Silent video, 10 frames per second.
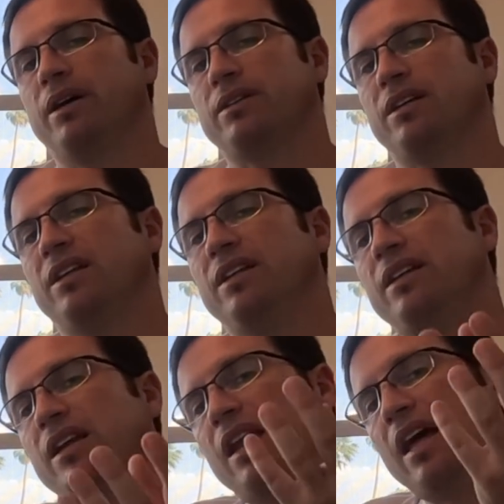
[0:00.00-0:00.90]
but a
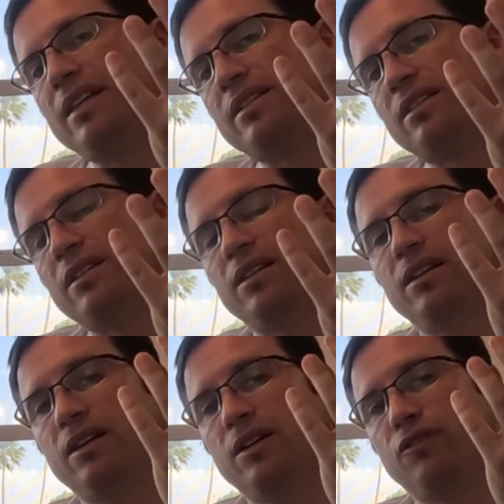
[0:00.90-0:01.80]
little
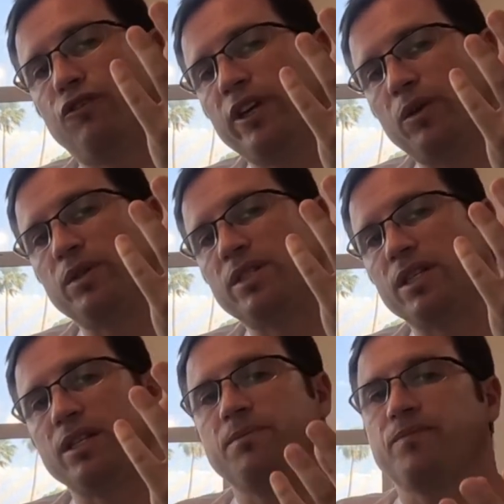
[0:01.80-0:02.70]
less
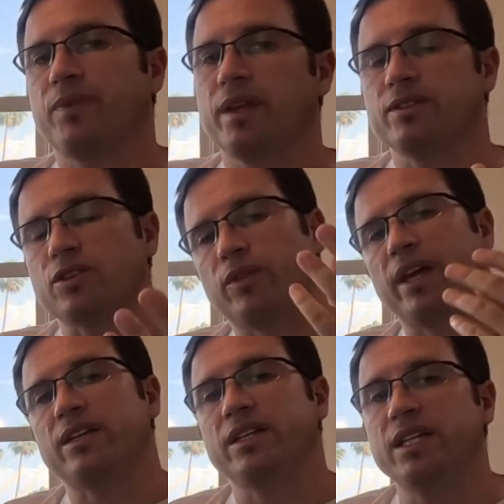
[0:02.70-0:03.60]
frequency,
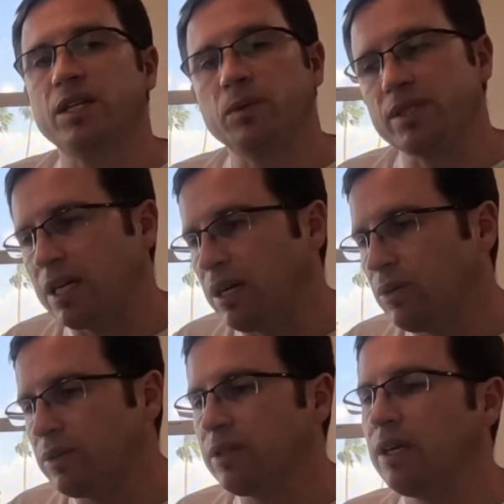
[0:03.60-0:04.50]
so that equals
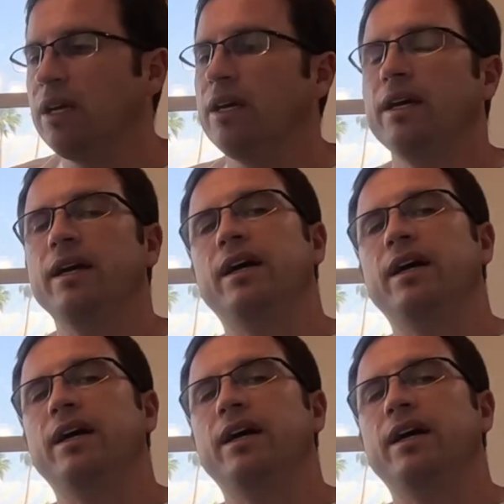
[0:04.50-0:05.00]
out,